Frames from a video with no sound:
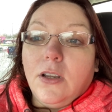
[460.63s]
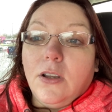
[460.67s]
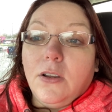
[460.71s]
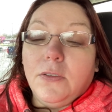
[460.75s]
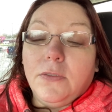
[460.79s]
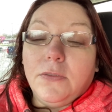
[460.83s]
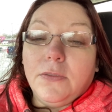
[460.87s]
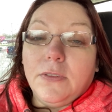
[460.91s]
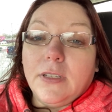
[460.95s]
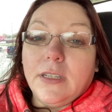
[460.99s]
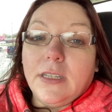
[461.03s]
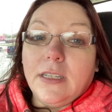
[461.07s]

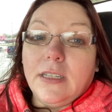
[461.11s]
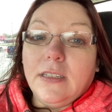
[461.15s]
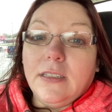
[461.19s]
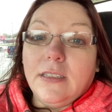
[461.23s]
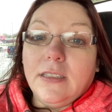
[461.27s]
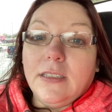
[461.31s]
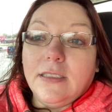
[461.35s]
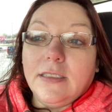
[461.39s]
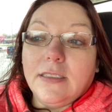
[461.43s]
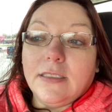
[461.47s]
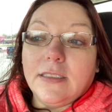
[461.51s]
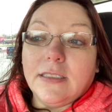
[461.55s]
hopefully
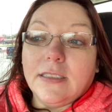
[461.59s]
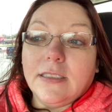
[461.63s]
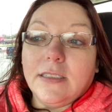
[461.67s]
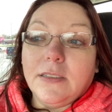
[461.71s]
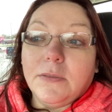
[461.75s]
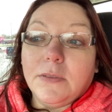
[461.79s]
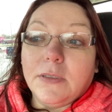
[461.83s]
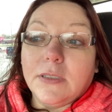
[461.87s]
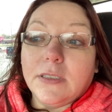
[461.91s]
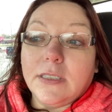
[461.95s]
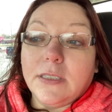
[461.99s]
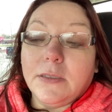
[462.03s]
it doesn't
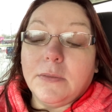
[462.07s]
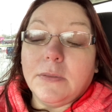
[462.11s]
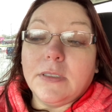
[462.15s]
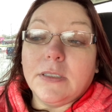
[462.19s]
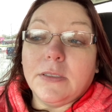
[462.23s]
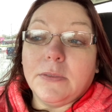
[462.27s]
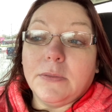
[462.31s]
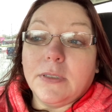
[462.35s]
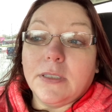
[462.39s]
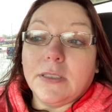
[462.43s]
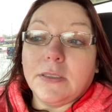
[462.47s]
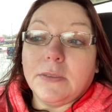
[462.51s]
get worse. It
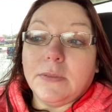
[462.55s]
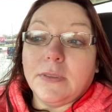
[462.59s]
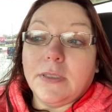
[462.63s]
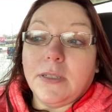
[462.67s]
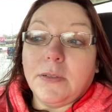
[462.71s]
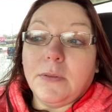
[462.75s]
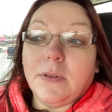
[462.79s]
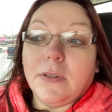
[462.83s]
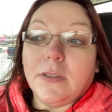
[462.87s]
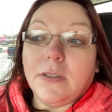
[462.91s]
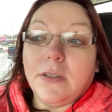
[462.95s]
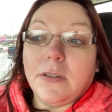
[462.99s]
was worse when I
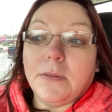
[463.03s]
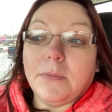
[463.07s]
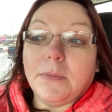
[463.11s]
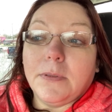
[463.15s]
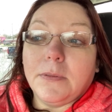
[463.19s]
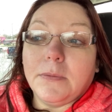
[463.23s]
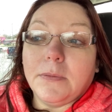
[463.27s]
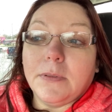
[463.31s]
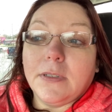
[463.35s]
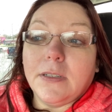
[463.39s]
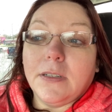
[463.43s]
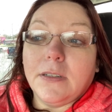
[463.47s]
woke up in
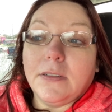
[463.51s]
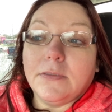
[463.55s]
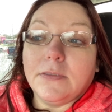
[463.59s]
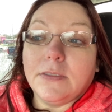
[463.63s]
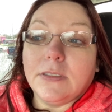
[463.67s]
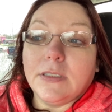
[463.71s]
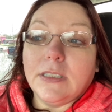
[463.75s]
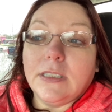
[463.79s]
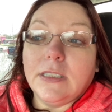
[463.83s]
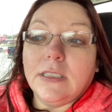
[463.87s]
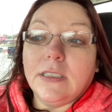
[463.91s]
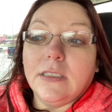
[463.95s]

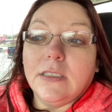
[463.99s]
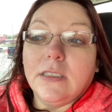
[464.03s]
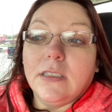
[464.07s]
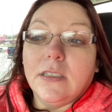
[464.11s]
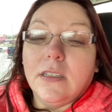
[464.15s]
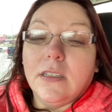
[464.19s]
recovery.